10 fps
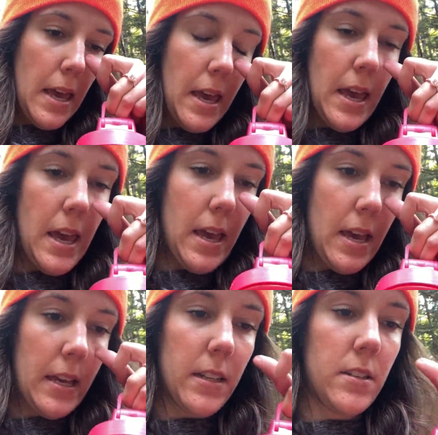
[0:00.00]

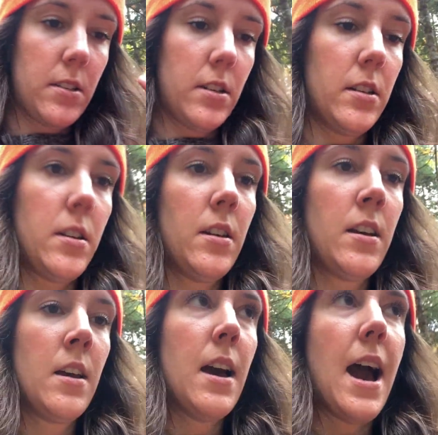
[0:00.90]
And
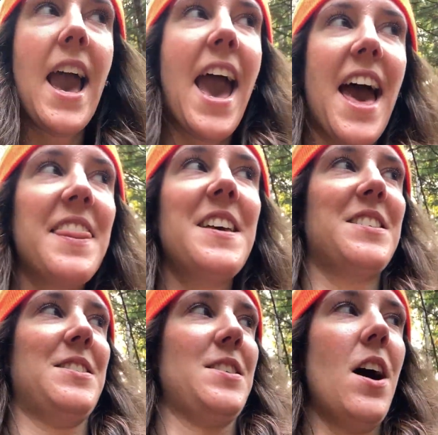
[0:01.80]
I had
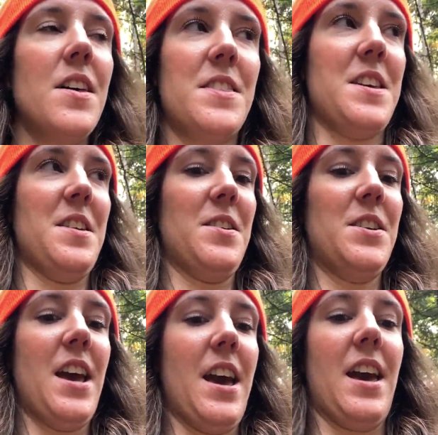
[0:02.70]
this thought the other
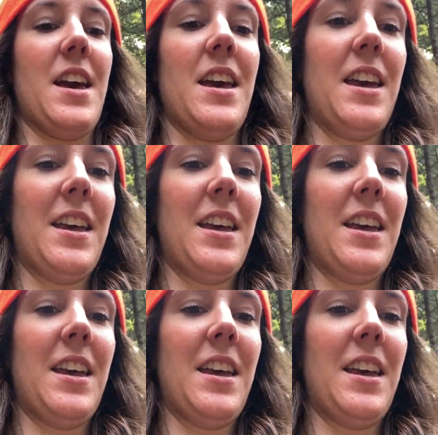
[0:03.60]
day